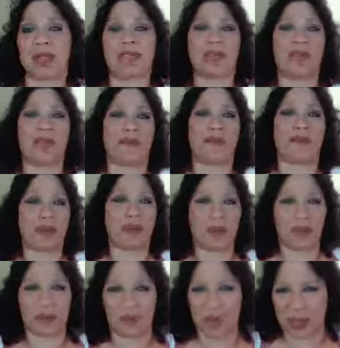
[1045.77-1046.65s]
So if
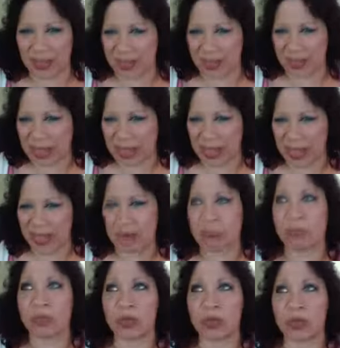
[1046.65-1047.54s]
you were feeling kind
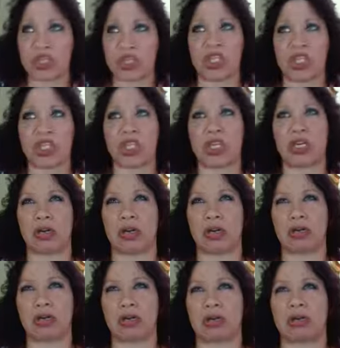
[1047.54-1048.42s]
of mushy
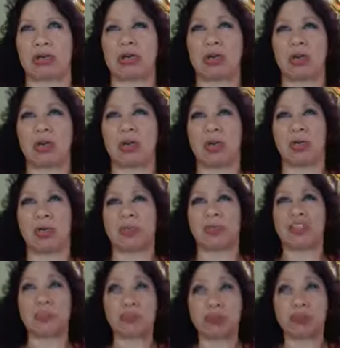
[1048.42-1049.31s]
or
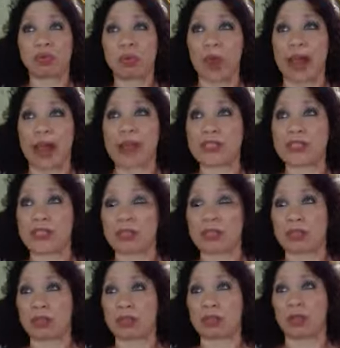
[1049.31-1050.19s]

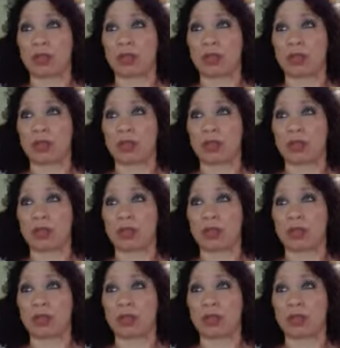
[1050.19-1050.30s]
depressed